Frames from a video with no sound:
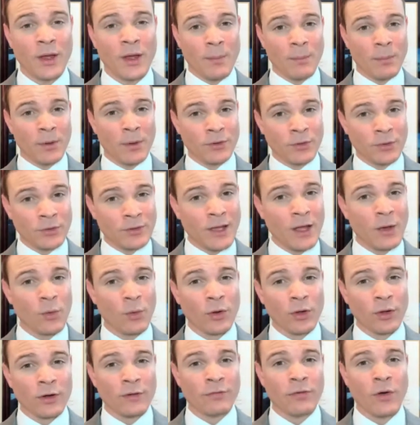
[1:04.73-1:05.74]
But today
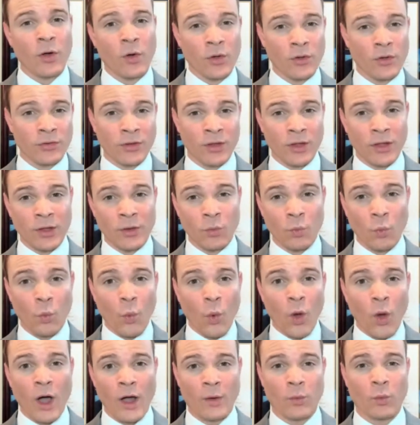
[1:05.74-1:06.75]
we're going to focus in
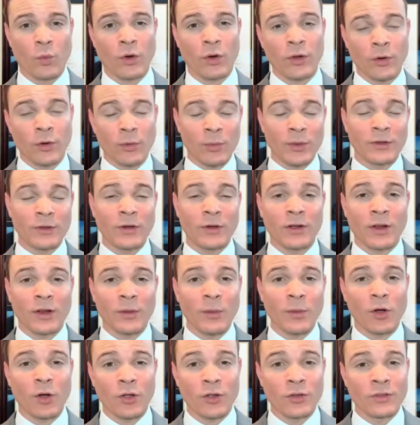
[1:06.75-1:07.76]
one. We're going to be talking
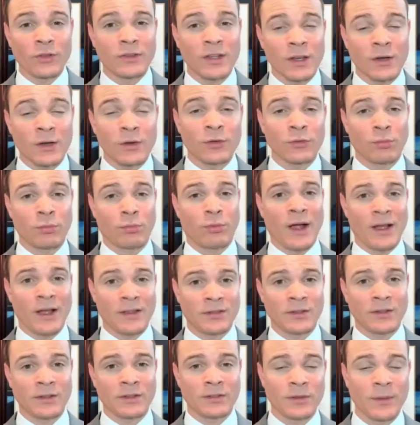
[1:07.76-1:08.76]
about continuous
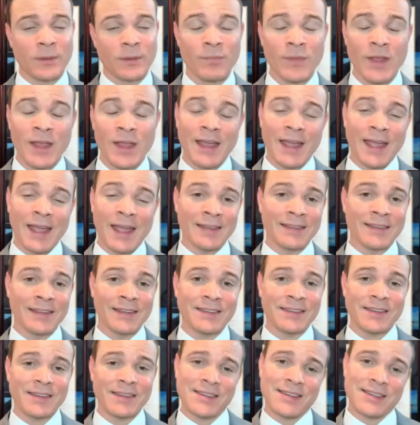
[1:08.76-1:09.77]
presence. And
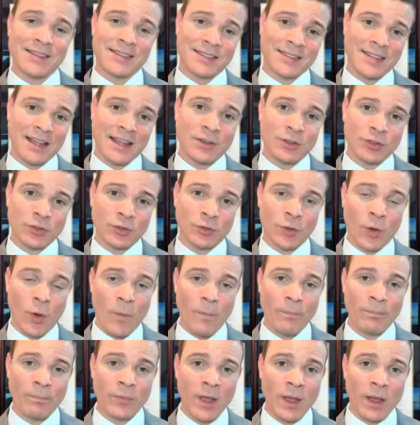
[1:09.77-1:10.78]
this is
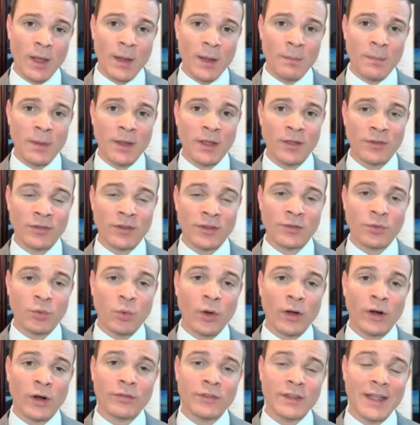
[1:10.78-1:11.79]
essential because it's
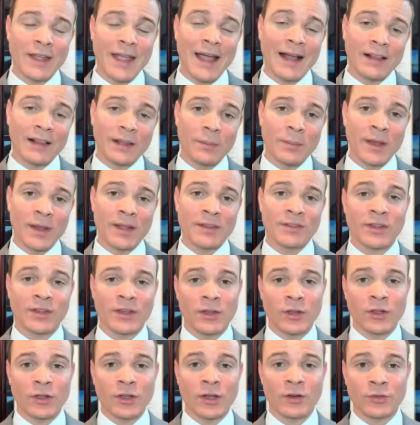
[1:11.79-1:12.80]
one of the elements
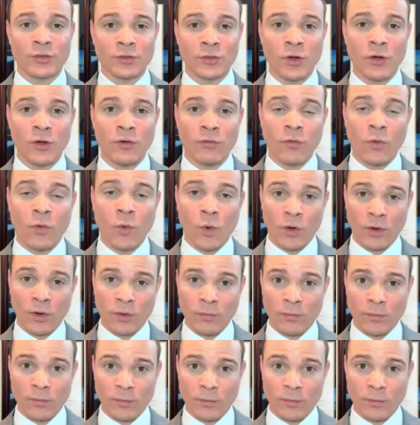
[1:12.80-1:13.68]
that you got to show for